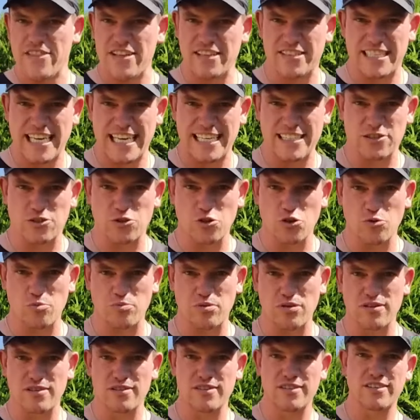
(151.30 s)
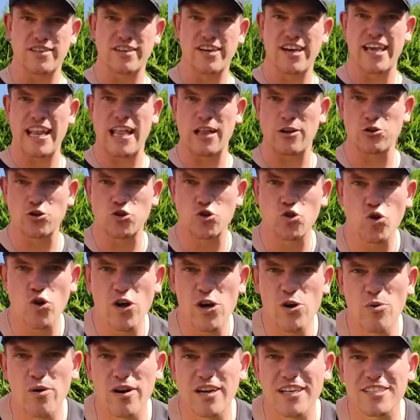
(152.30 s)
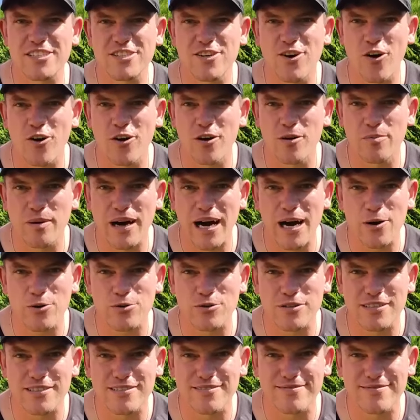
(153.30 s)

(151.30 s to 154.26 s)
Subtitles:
the tent up and I'll show you what it's all about.